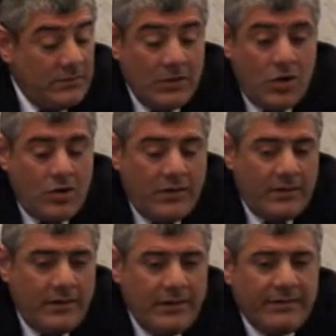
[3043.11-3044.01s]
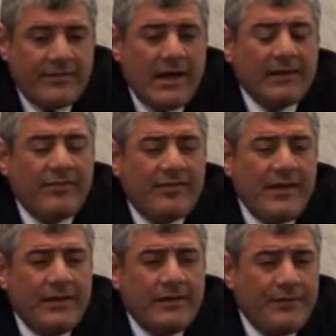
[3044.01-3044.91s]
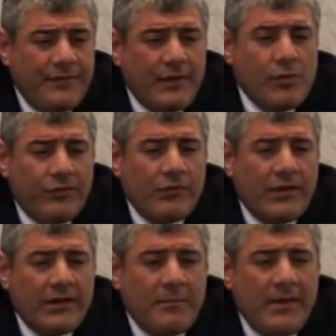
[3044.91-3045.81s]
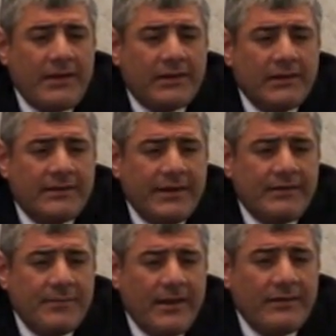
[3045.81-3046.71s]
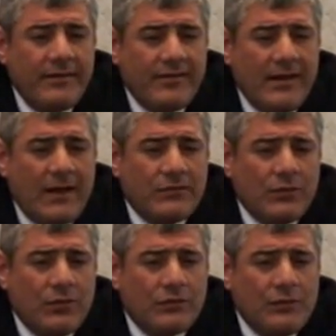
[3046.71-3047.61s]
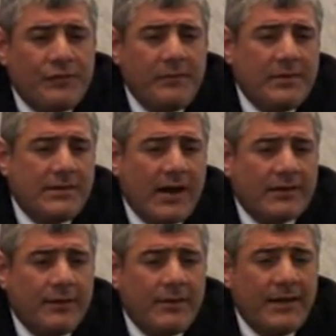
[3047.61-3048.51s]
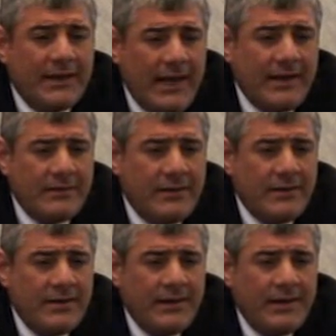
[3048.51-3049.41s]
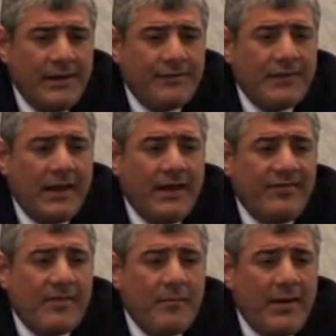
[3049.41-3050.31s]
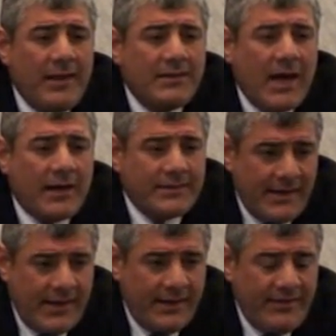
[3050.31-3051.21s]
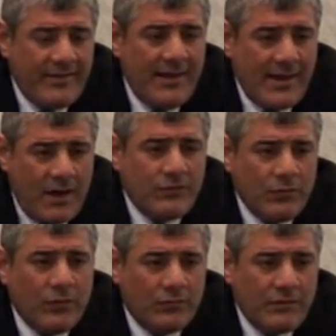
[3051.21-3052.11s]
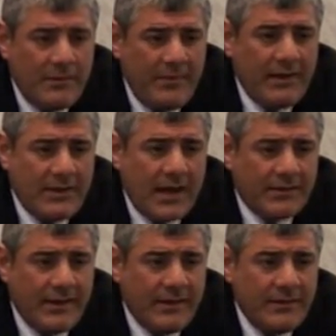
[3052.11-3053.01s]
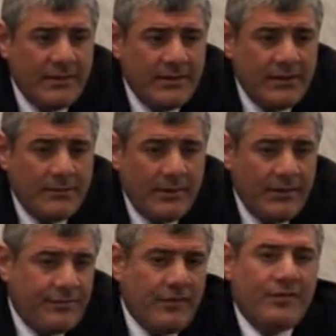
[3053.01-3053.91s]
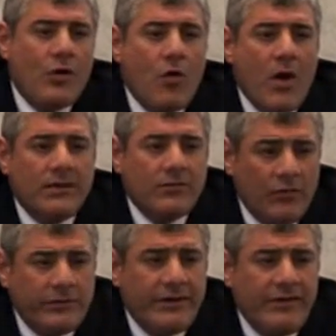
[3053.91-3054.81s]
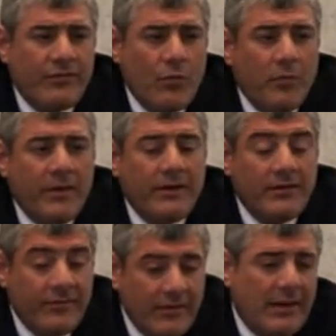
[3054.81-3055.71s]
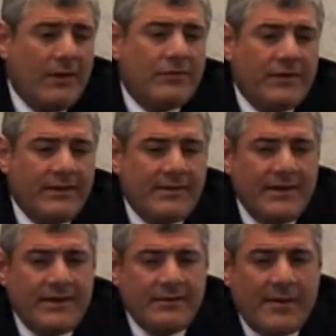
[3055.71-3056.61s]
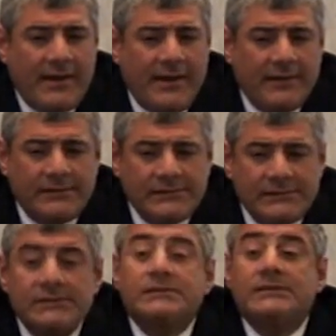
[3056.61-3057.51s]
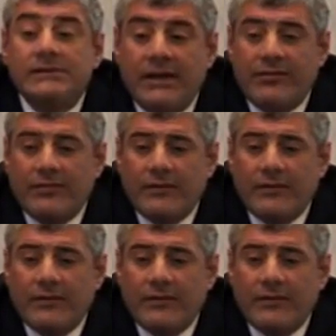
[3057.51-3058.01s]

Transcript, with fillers: No, it's not a sin. If he goes to get a medical treatment, he's allowed to go to a female doctor. But again, if there is a male doctor, he's allowed to go to the male doctor. But if there's no one, only this woman is allowed to get treated by her. Yes?